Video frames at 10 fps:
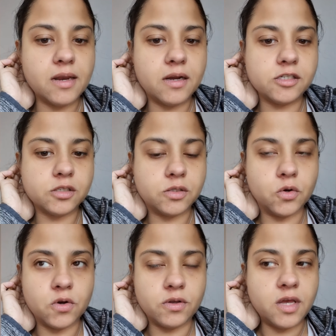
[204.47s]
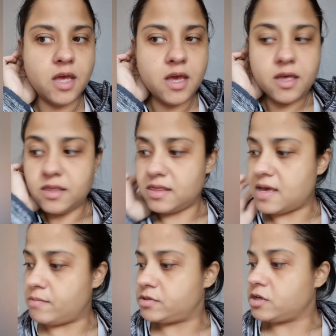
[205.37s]
and I just thought
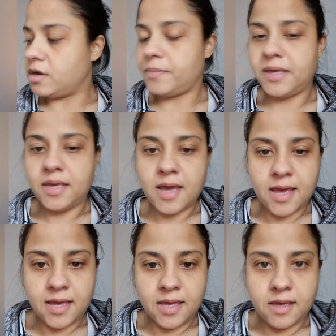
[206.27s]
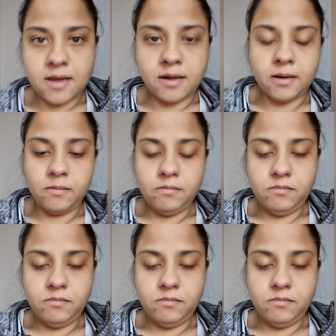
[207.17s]
there was going to be a